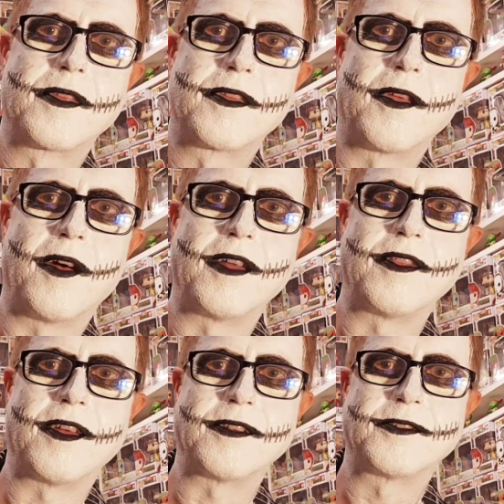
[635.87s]
So I thought
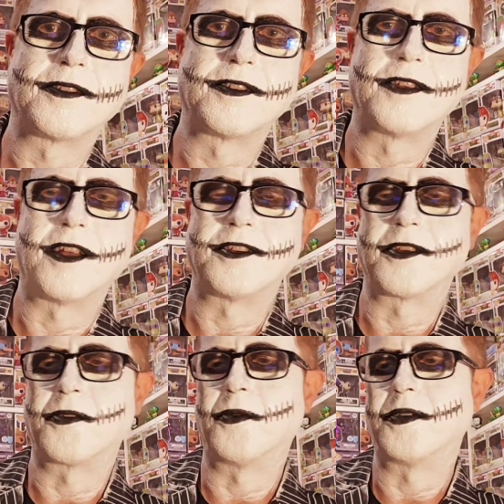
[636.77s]
that's such a
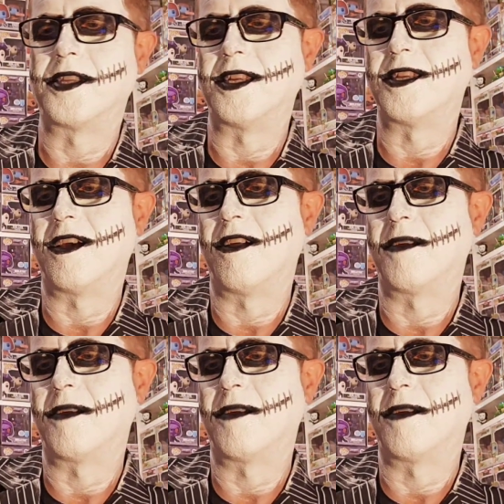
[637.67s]
cool detail.